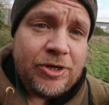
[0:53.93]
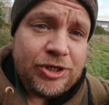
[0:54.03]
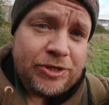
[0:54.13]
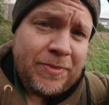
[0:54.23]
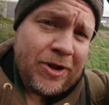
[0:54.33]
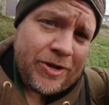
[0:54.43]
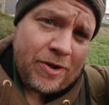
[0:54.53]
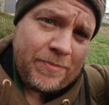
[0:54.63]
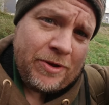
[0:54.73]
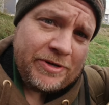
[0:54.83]

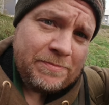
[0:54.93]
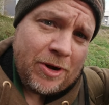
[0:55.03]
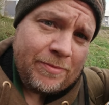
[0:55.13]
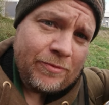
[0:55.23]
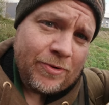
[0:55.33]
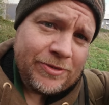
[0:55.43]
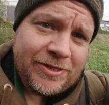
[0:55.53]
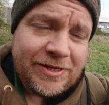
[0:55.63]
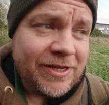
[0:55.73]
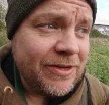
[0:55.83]
Shimano Purist barbel rod.
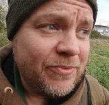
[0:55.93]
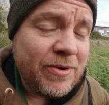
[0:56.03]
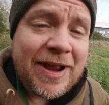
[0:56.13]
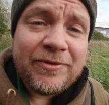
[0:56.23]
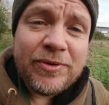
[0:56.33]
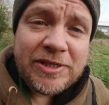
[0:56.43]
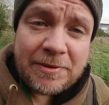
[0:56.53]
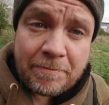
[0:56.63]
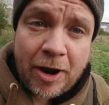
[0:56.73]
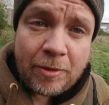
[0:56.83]
We're out doing
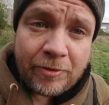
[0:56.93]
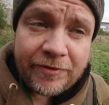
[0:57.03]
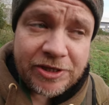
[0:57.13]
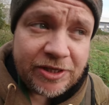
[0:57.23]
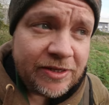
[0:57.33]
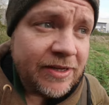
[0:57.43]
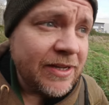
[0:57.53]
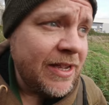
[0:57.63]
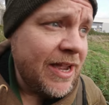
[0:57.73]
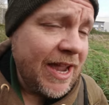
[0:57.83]
some barbel fishing.
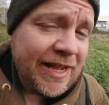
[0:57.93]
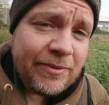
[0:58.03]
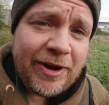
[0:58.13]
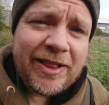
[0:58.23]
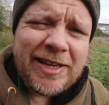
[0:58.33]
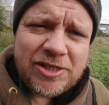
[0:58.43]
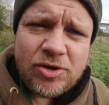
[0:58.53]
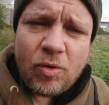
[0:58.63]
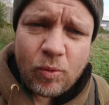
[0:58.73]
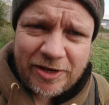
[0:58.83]
Anyway, let's
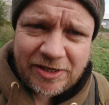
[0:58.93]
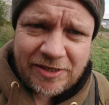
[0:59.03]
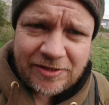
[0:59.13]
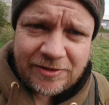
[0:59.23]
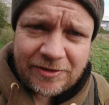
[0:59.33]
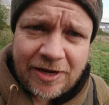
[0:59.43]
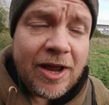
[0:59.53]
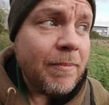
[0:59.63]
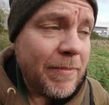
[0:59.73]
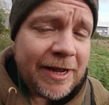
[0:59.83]
not witter.
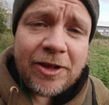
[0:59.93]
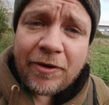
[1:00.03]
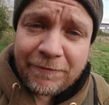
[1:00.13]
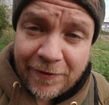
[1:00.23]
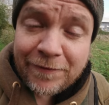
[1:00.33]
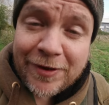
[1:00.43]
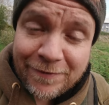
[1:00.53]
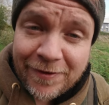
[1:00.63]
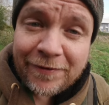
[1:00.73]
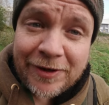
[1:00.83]
Mainline
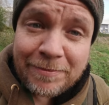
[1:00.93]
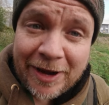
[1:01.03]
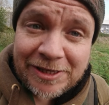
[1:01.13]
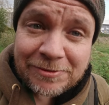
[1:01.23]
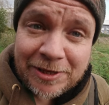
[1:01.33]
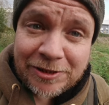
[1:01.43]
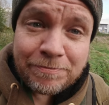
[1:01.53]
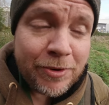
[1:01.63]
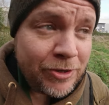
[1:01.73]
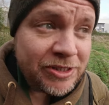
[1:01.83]
50-50 base mix,
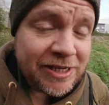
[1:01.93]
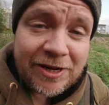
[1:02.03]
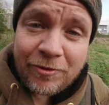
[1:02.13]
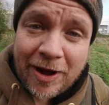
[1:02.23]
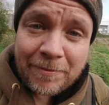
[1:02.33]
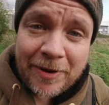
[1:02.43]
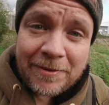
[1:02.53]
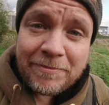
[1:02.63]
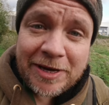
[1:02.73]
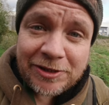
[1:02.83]
birdseed ground
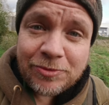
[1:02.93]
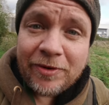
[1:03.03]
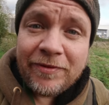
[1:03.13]
bait mixed